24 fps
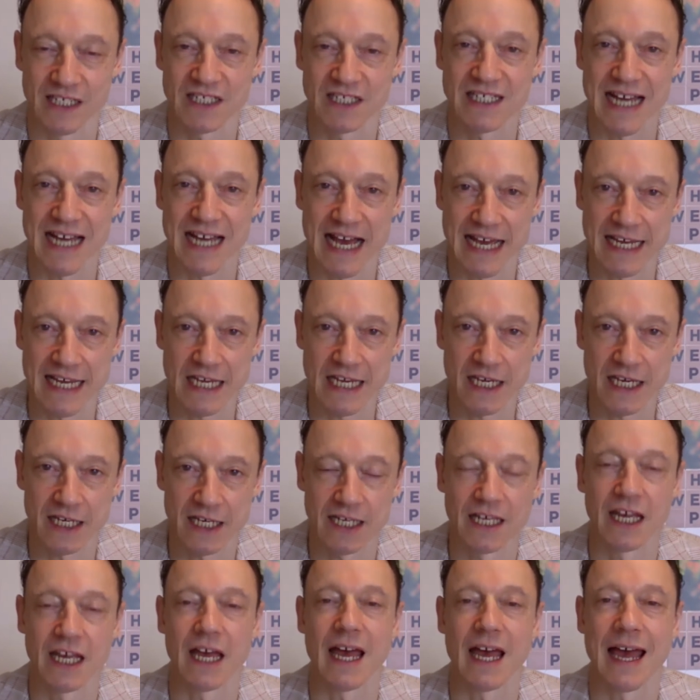take
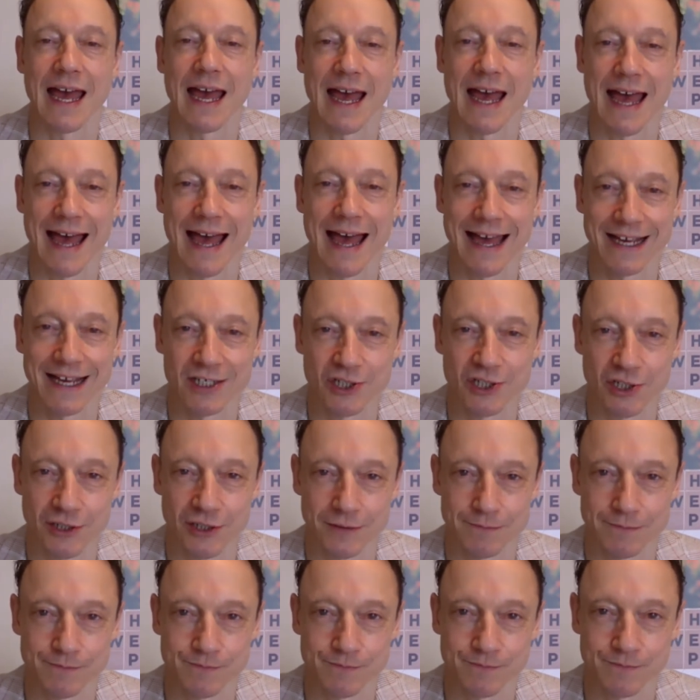action.